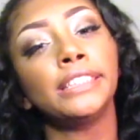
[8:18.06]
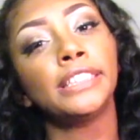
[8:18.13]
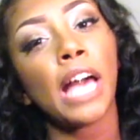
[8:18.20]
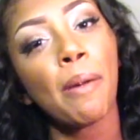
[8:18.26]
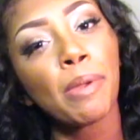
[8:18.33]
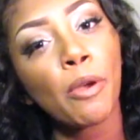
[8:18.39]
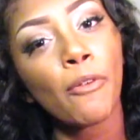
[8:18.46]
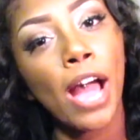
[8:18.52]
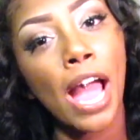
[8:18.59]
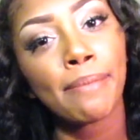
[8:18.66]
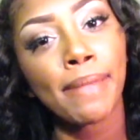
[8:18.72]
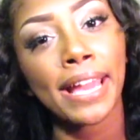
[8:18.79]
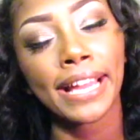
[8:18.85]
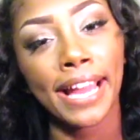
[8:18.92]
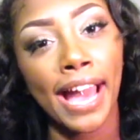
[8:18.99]
Tell me why
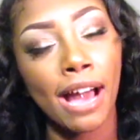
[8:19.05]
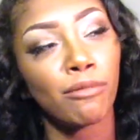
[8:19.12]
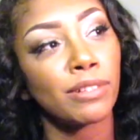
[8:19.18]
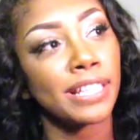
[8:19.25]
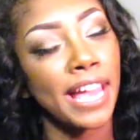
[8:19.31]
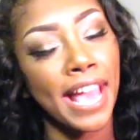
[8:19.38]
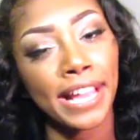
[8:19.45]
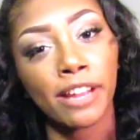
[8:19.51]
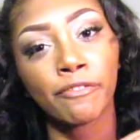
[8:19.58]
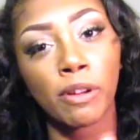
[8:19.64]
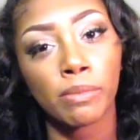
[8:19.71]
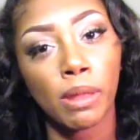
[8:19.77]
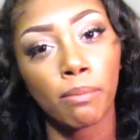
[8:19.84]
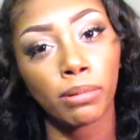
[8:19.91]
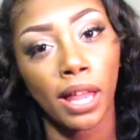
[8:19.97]
my cat was hanging
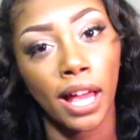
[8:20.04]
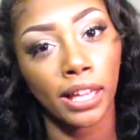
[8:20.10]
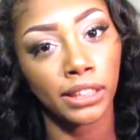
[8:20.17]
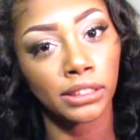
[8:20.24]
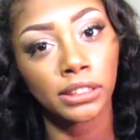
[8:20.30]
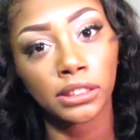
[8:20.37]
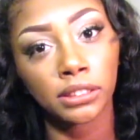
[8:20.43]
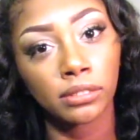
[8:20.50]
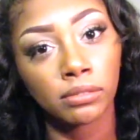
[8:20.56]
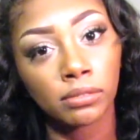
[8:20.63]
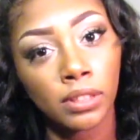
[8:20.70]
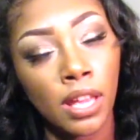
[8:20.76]
from the blinds.